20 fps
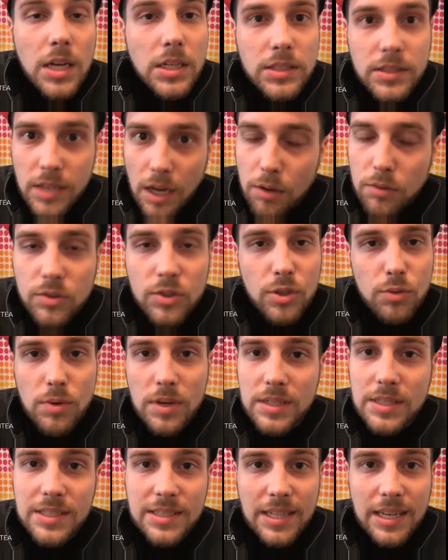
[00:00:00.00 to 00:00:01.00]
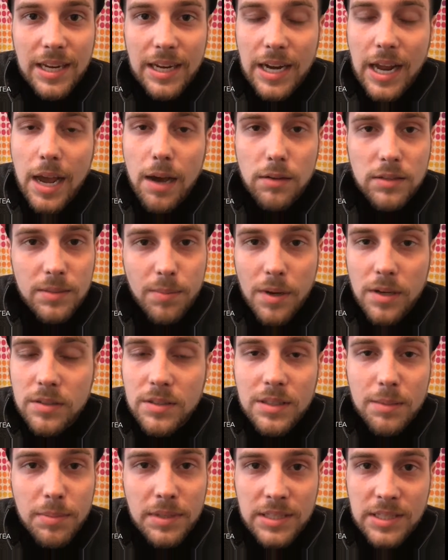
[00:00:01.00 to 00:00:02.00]
Don't you understand how it's
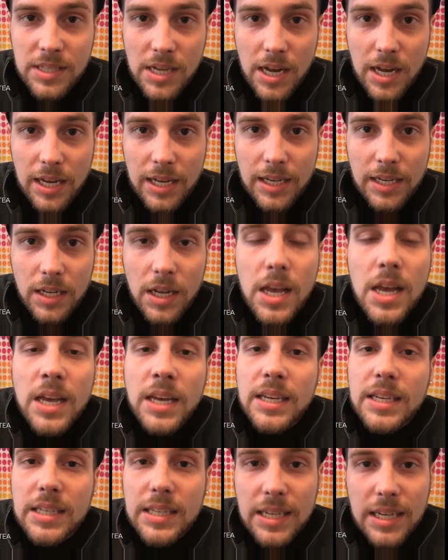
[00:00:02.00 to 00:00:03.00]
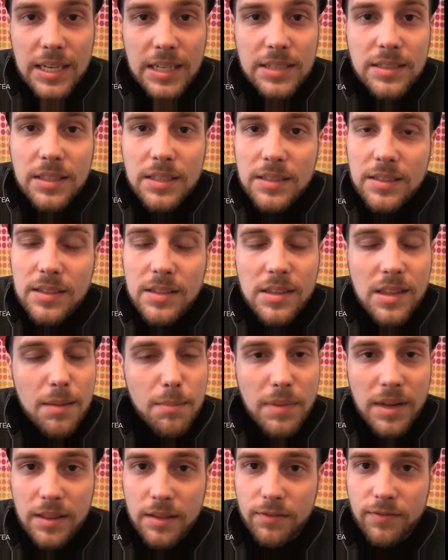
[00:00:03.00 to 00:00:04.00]
supposed to be done? Get it the
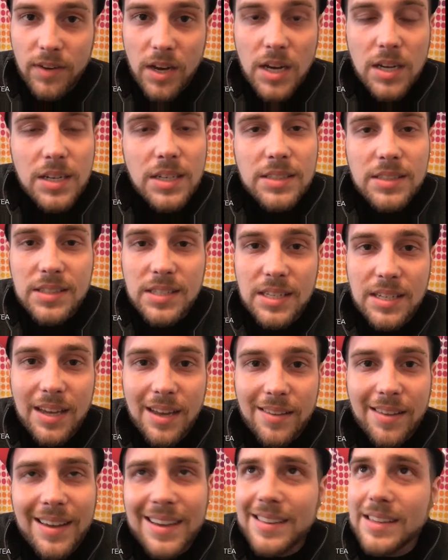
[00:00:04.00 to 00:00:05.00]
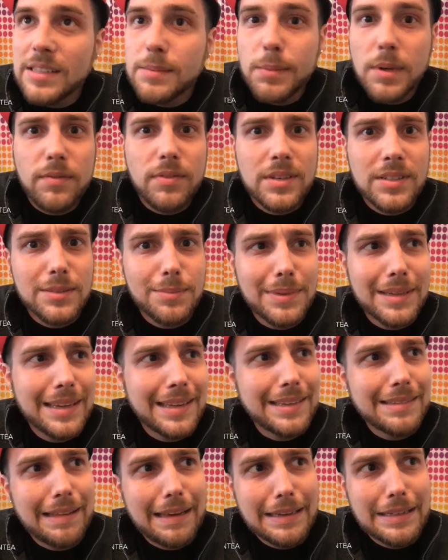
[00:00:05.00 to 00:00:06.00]
motherfuck together. And these motherfuckers be
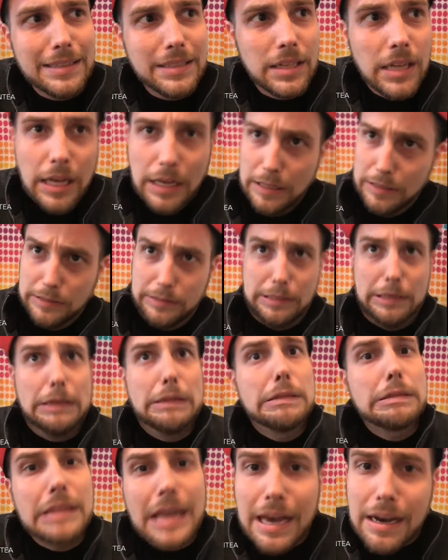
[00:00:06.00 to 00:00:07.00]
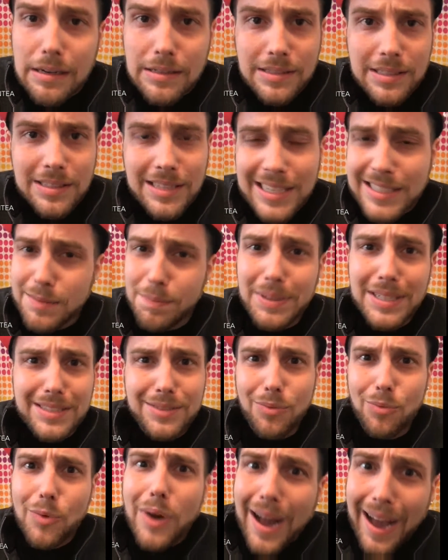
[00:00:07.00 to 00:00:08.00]
getting like 10,000 likes. Bitch,
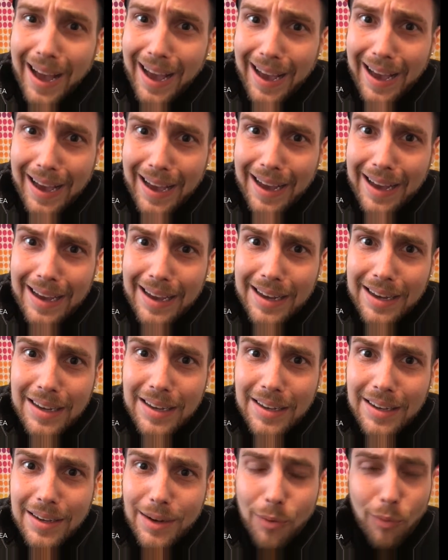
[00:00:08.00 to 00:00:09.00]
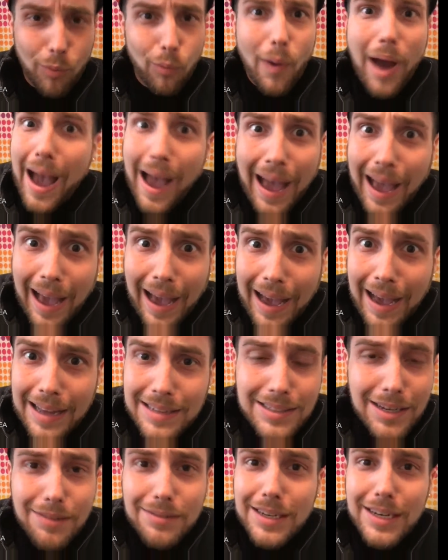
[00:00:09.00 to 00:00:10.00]
why? Why?
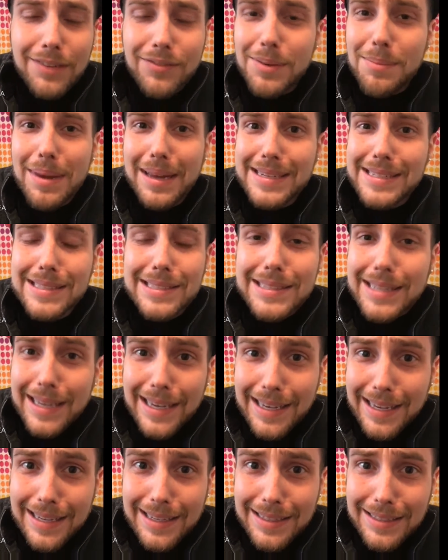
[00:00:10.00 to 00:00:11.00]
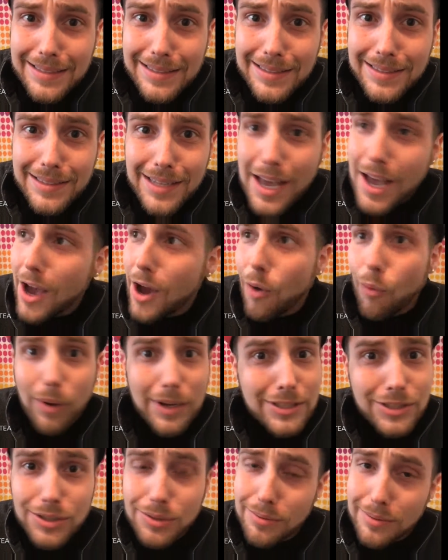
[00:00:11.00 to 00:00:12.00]
Don't none of it make sense?
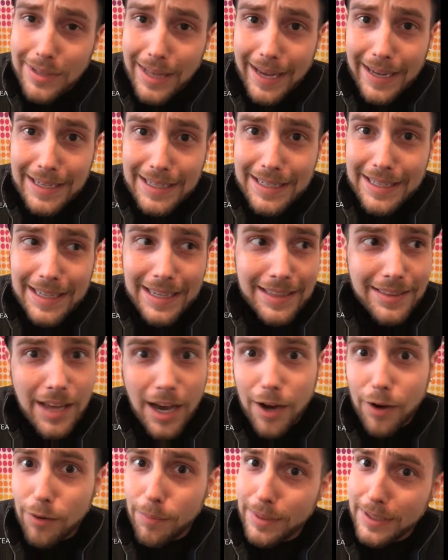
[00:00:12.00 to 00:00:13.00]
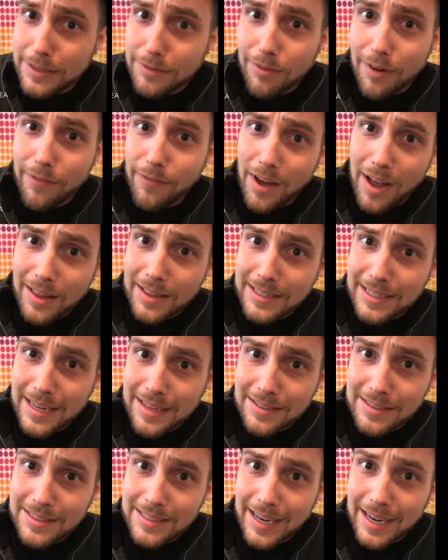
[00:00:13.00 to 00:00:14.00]
What you liking? The old bitch from falling
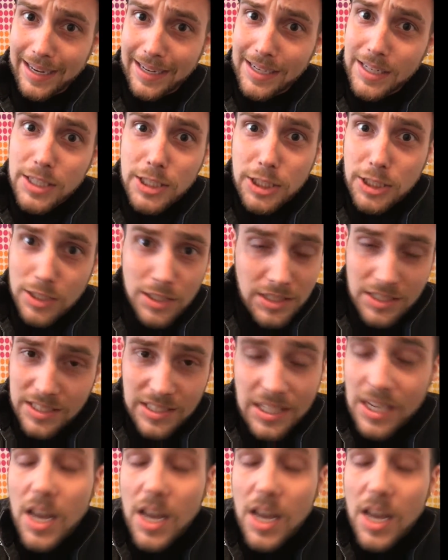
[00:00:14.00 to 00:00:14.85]
down the stairs?